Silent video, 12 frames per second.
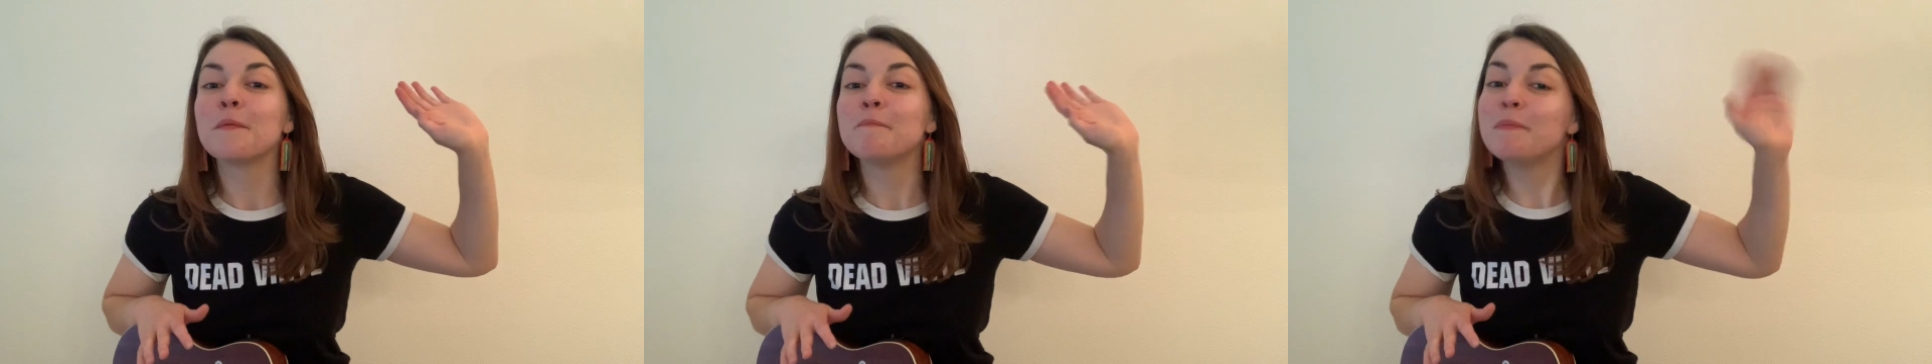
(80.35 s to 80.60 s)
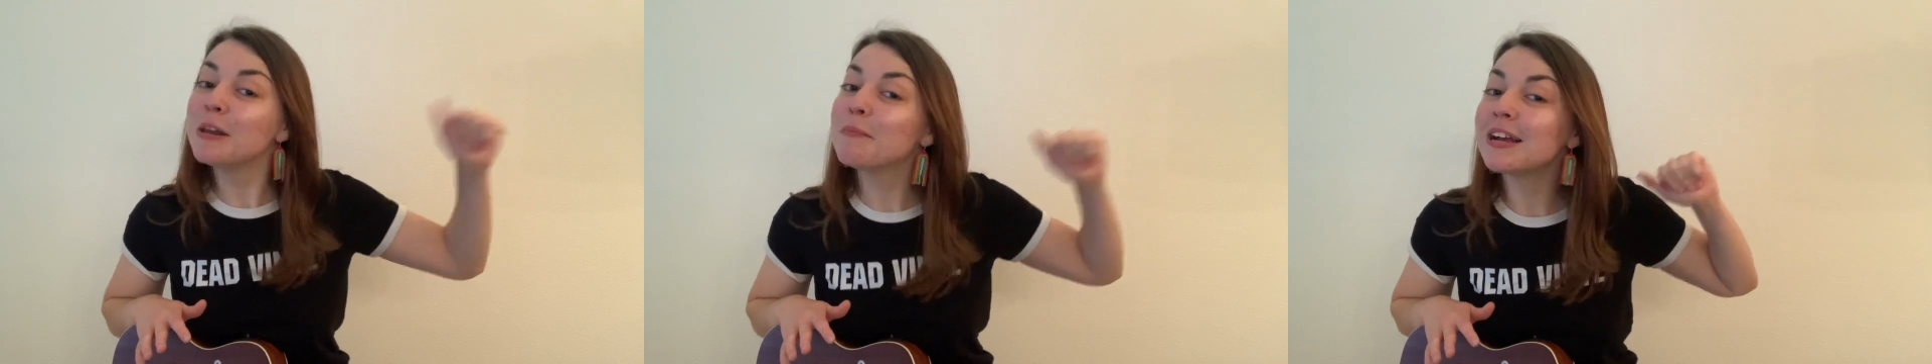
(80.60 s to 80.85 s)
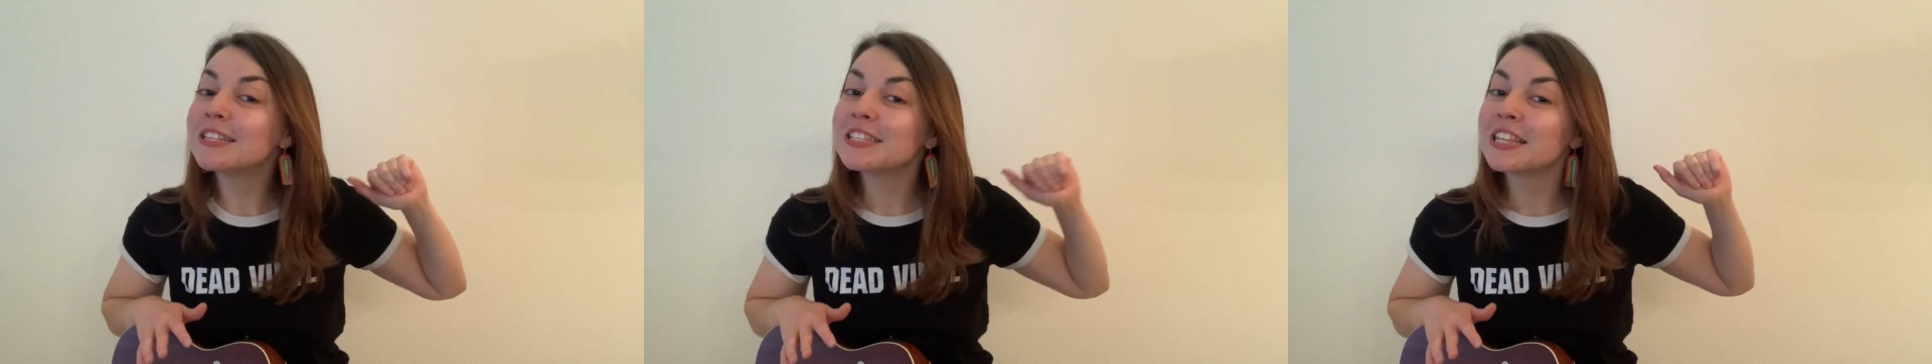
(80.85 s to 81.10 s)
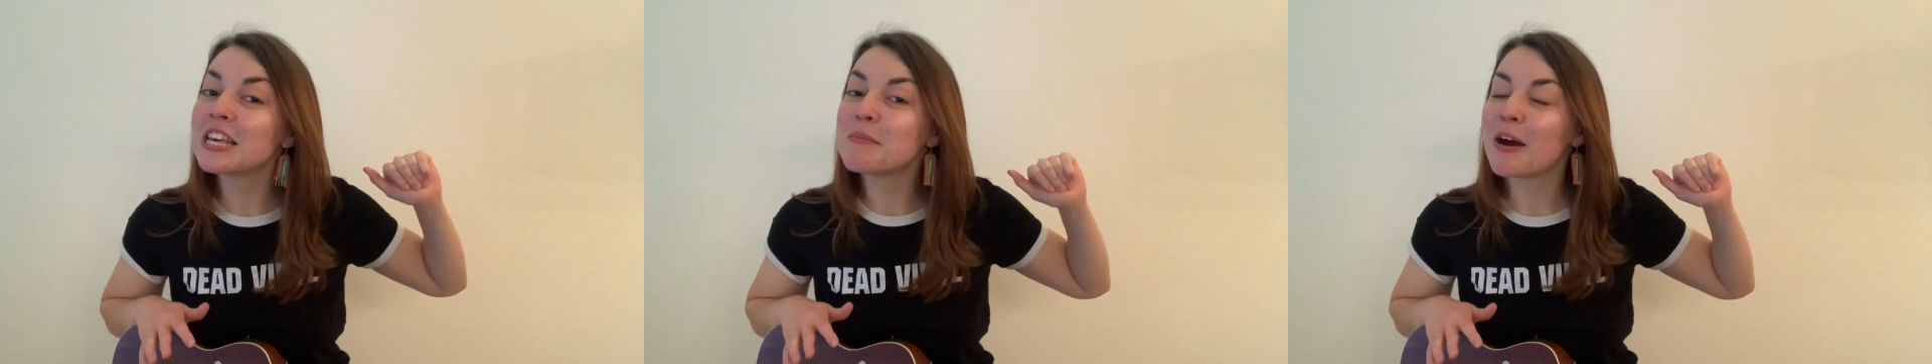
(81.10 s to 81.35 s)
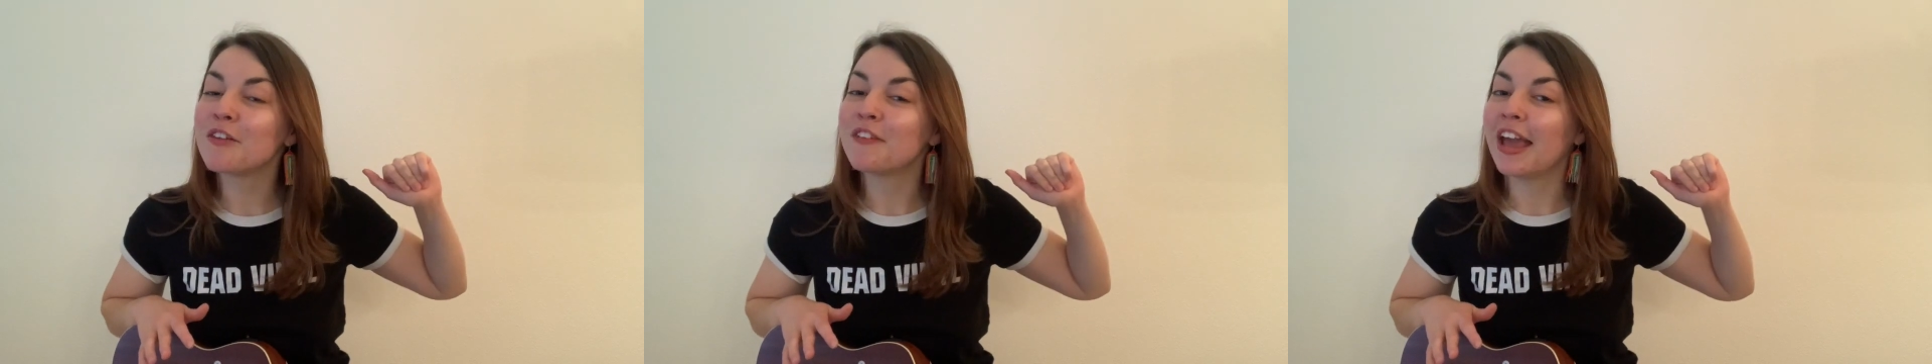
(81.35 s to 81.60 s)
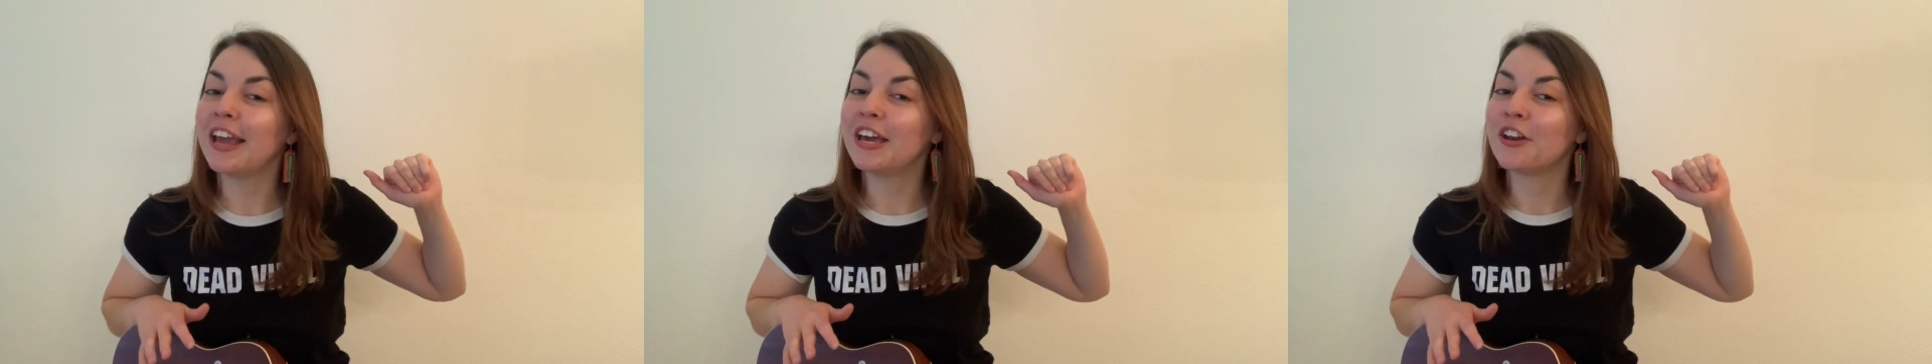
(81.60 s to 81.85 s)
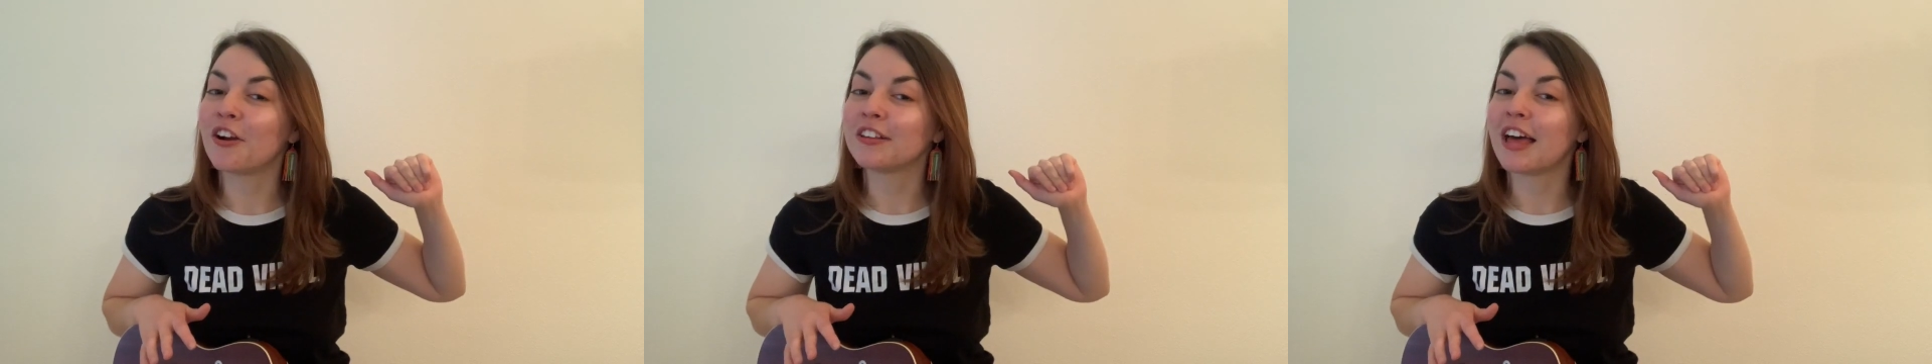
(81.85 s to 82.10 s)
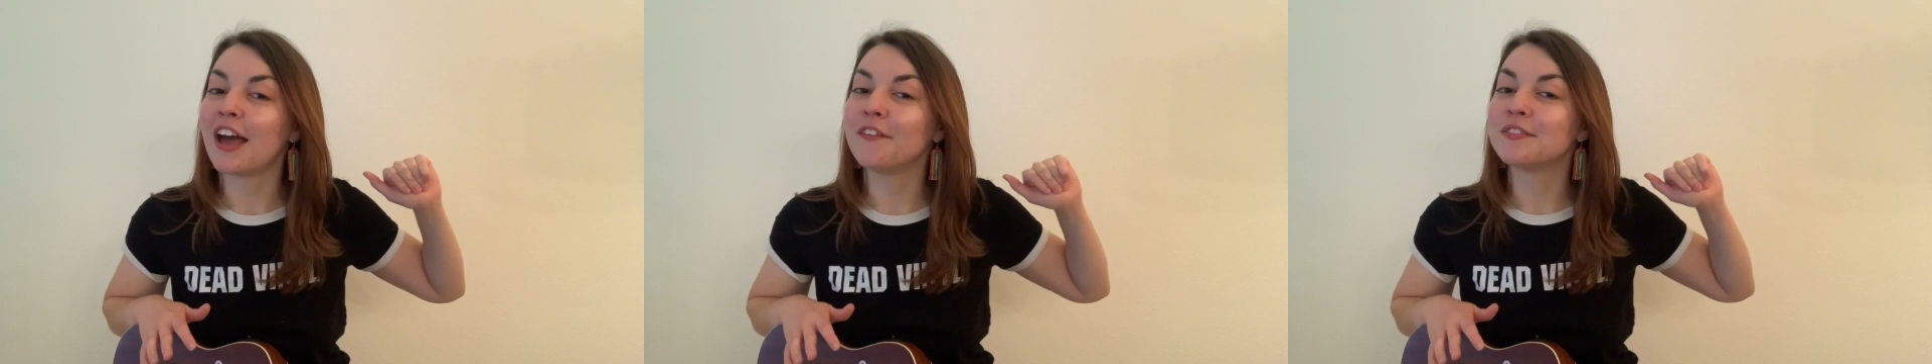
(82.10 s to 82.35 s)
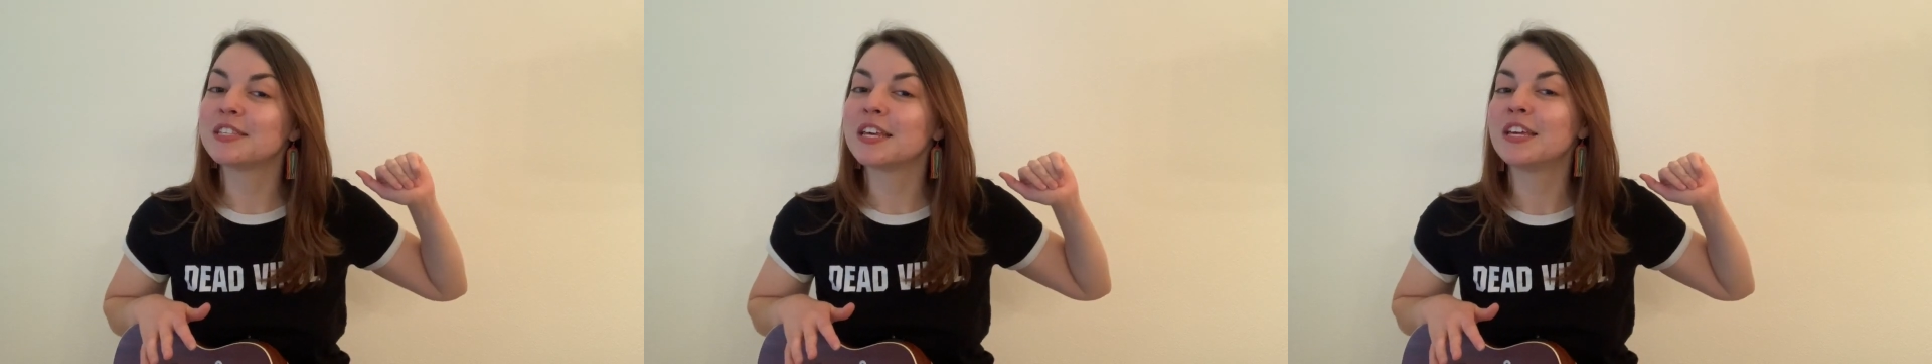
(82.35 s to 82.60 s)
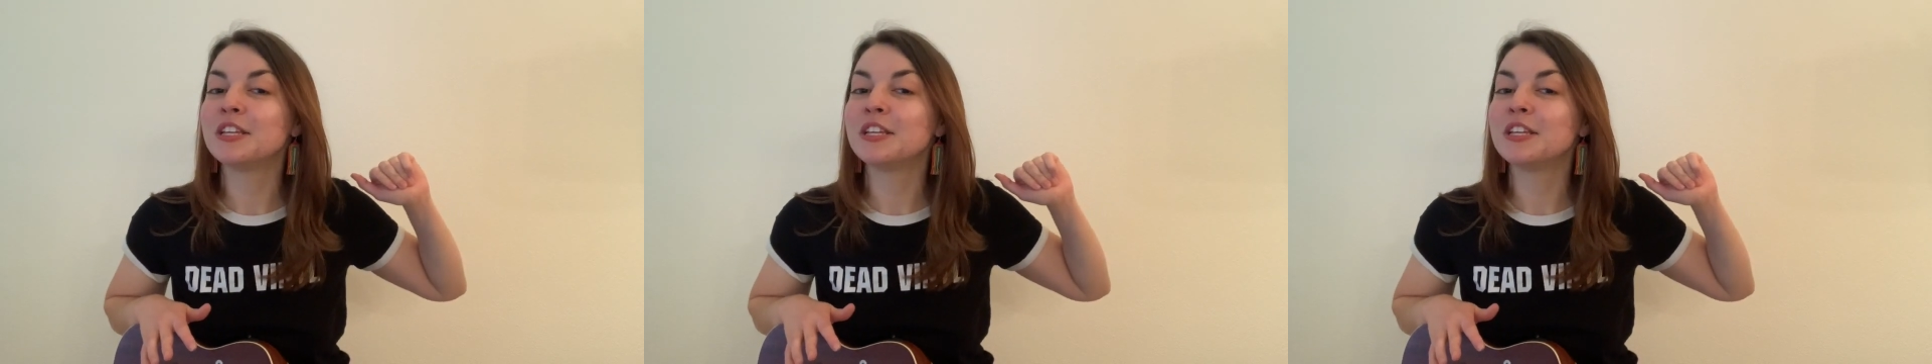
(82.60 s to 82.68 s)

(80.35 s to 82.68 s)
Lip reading: minimizing the amount of hate in our lives